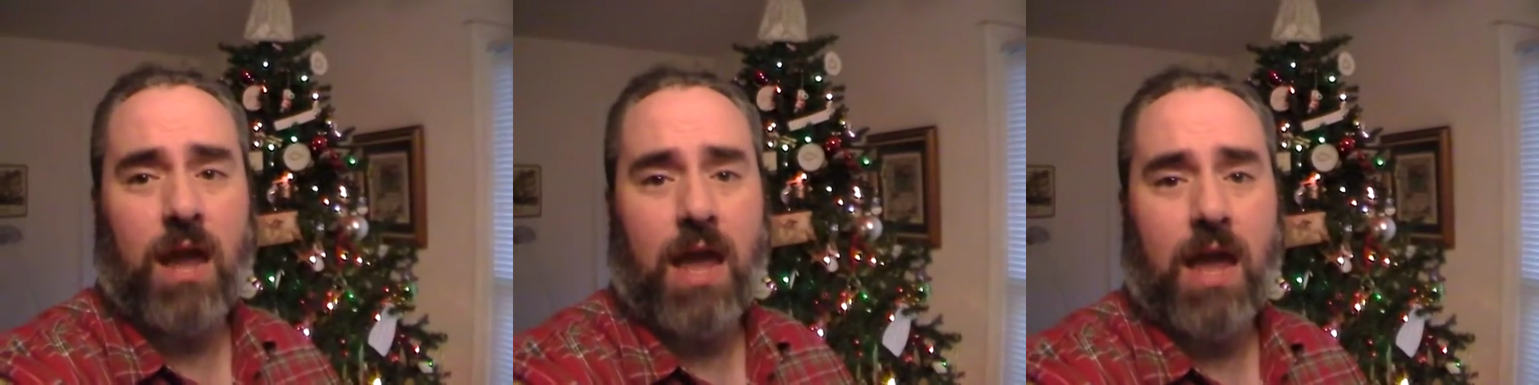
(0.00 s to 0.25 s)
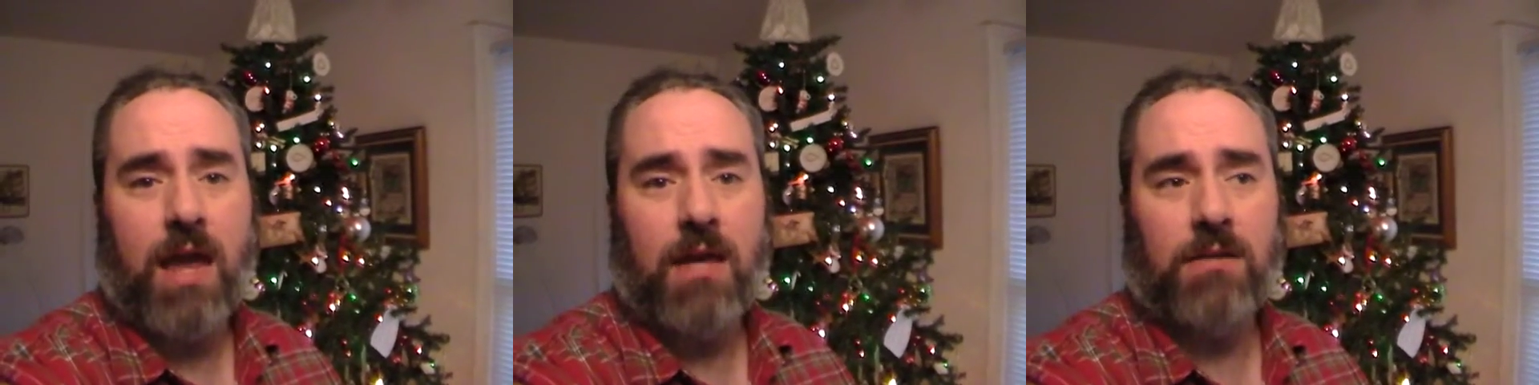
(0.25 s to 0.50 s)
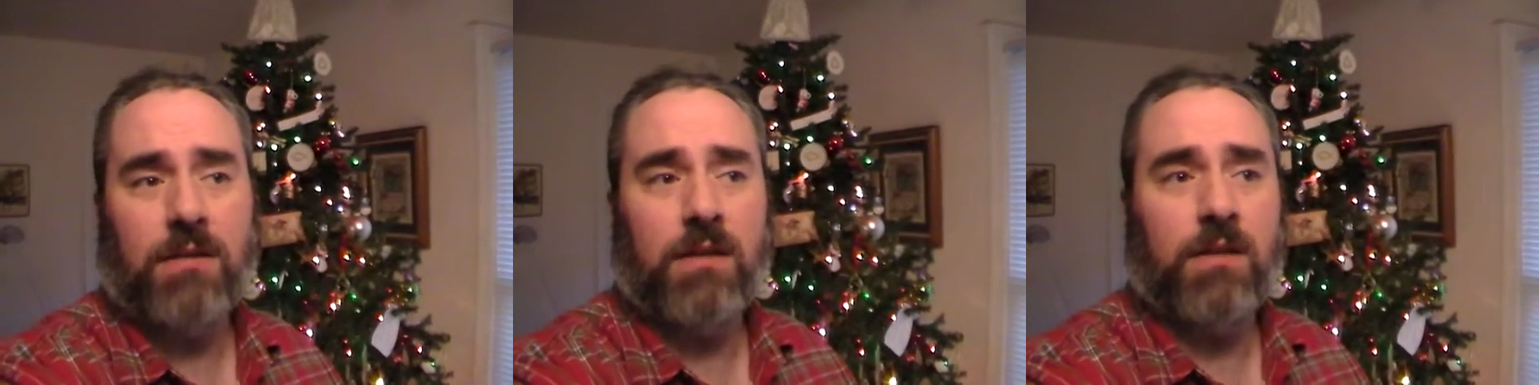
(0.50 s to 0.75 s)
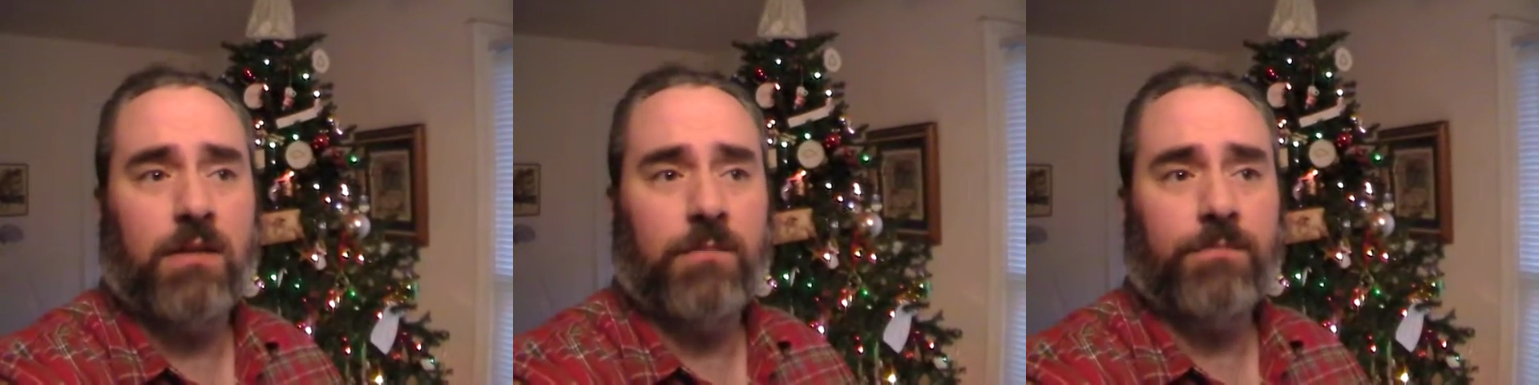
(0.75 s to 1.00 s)

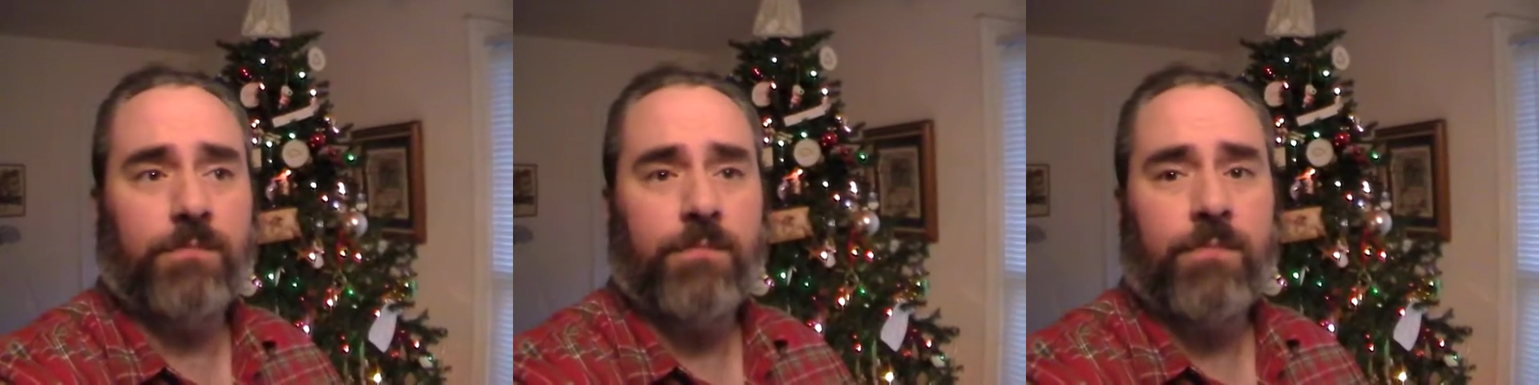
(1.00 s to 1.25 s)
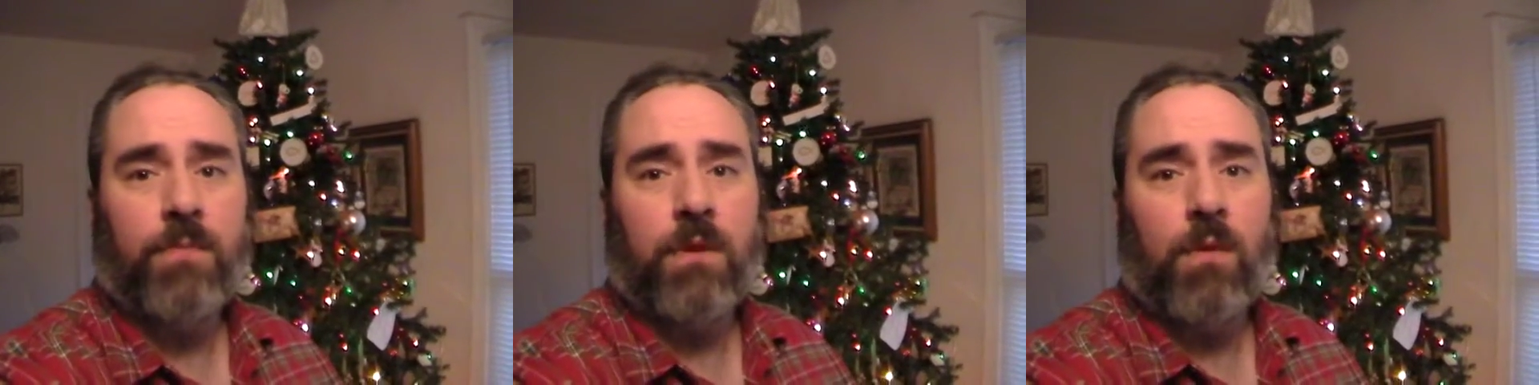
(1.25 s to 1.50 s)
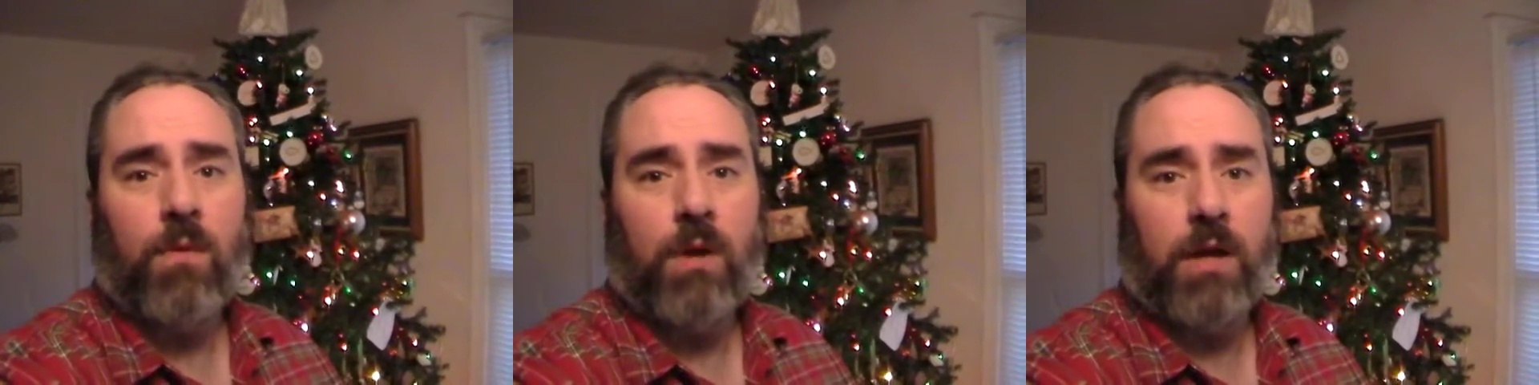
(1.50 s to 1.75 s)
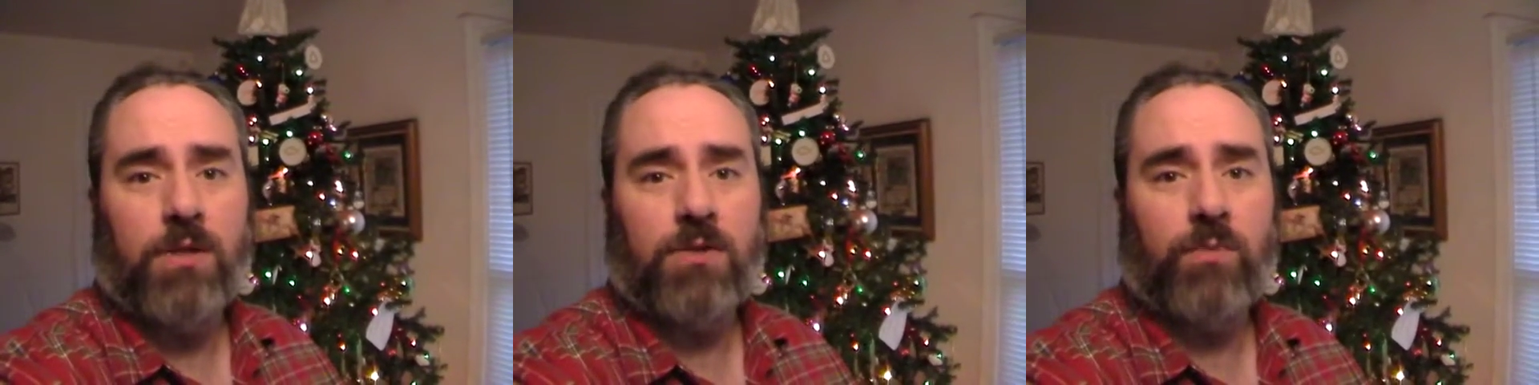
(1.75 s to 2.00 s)
And
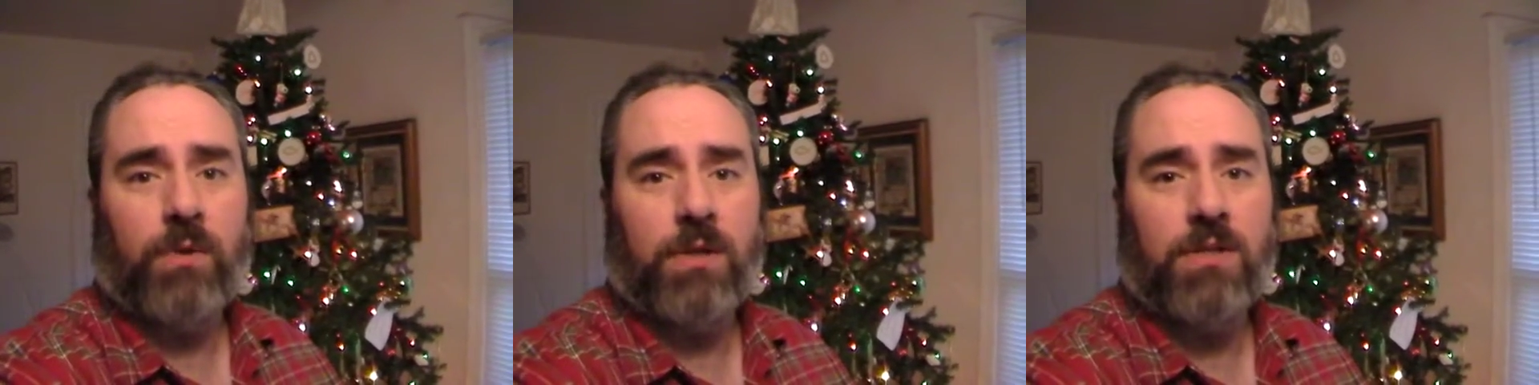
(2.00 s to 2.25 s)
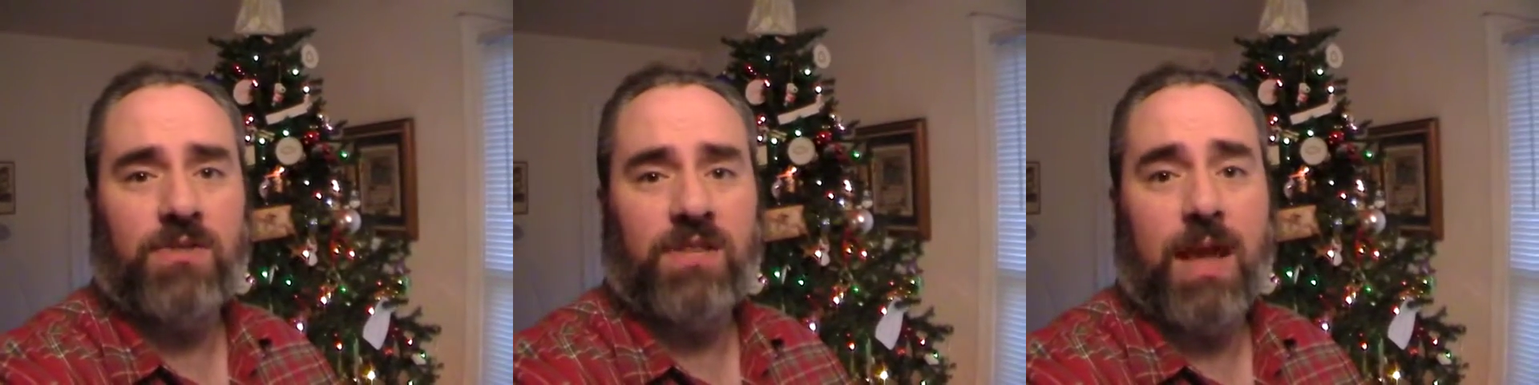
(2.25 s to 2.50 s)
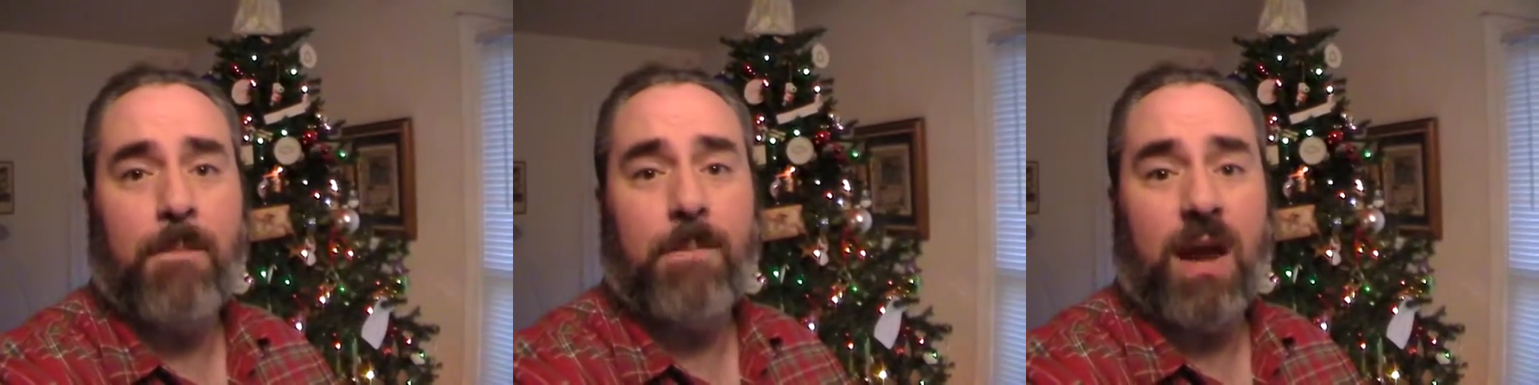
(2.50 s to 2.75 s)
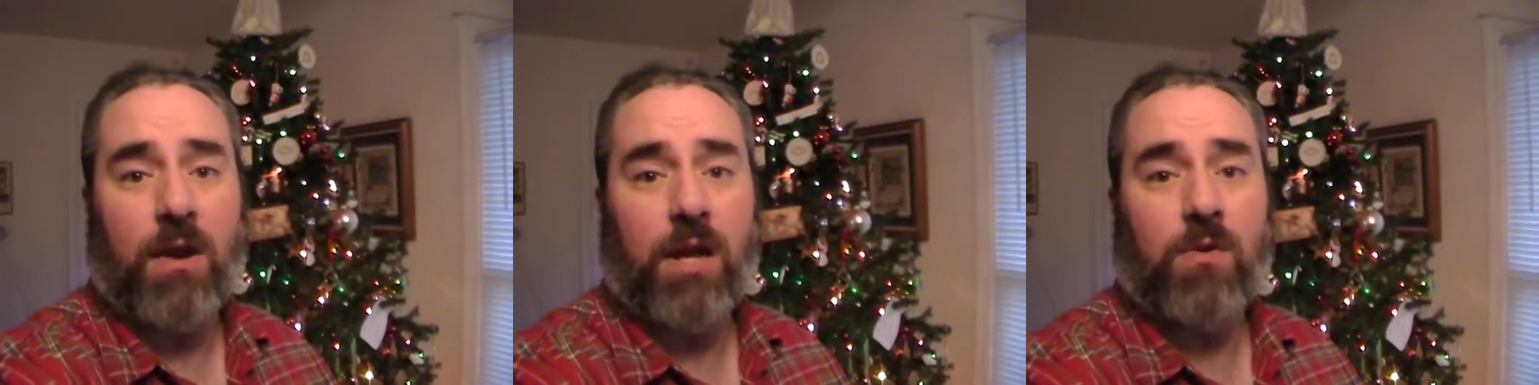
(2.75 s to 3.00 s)
I just wanted to say
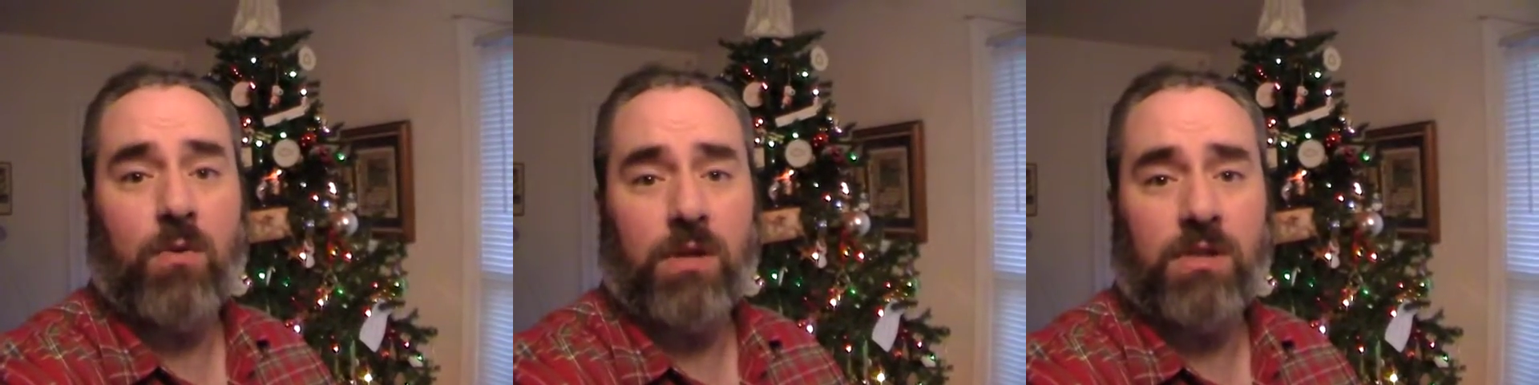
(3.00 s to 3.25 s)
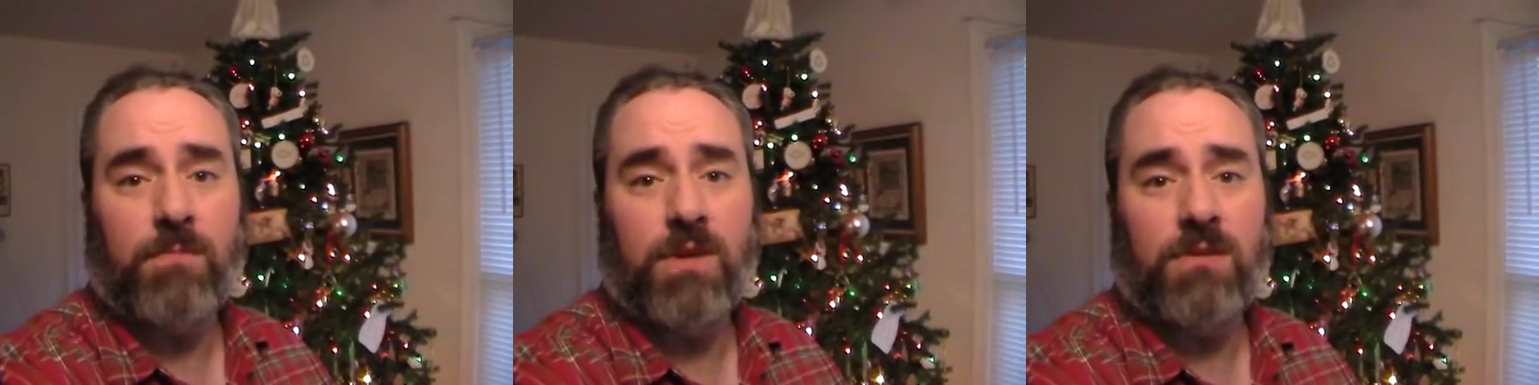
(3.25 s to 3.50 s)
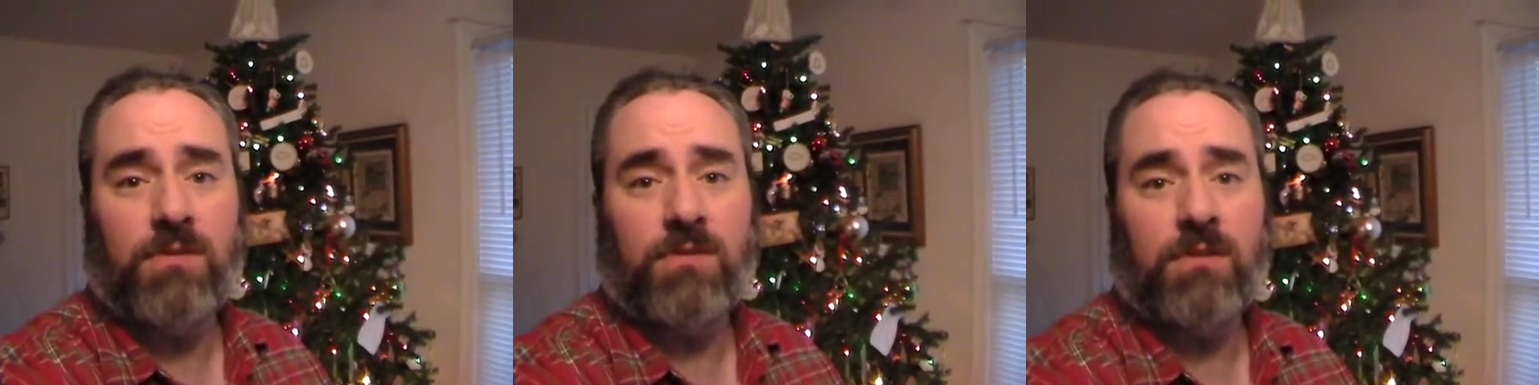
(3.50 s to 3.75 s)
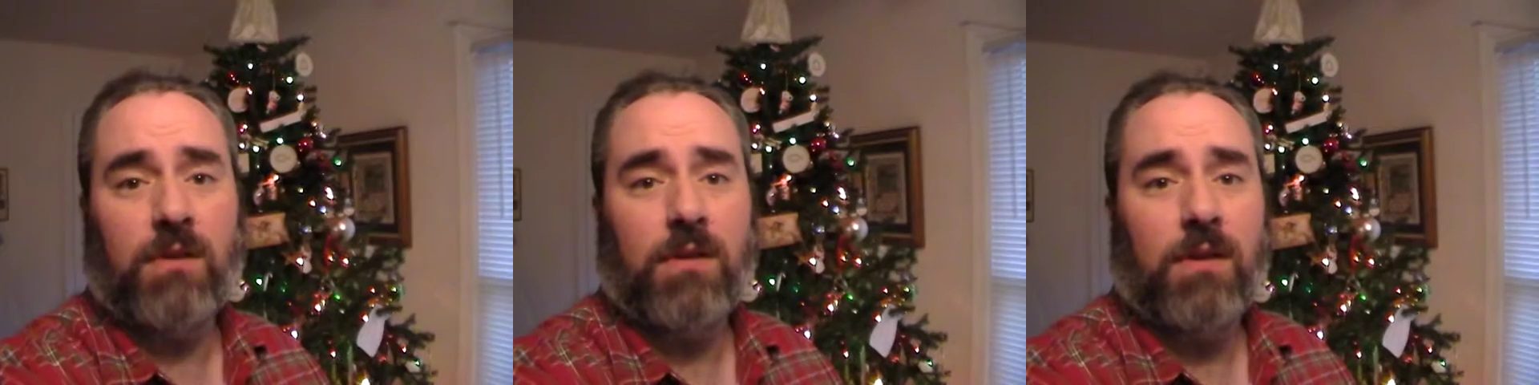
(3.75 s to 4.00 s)
Merry Christmas